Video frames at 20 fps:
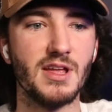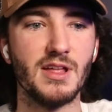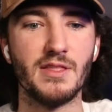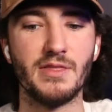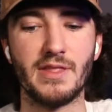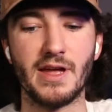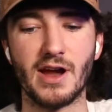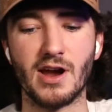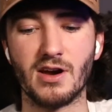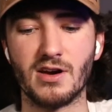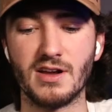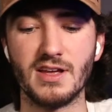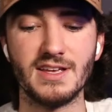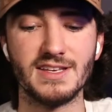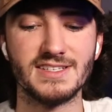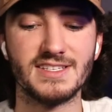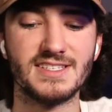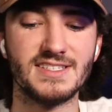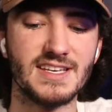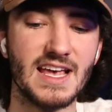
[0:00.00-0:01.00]
their
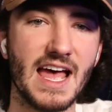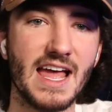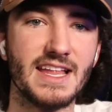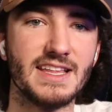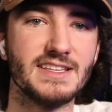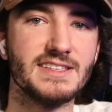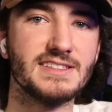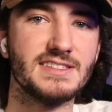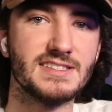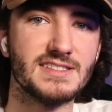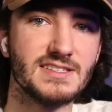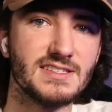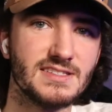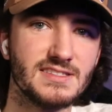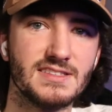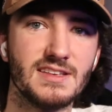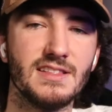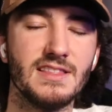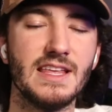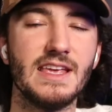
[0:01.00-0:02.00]

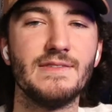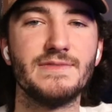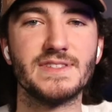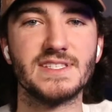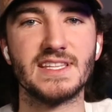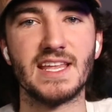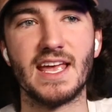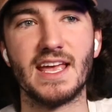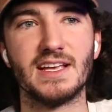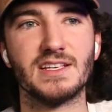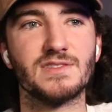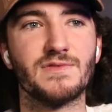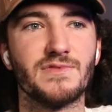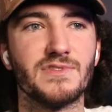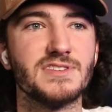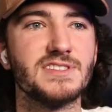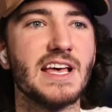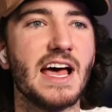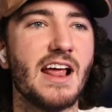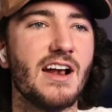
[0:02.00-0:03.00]
Sens Leafs takes for
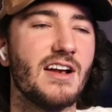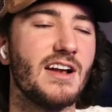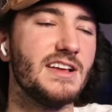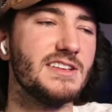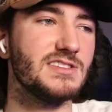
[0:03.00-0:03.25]
Saturday.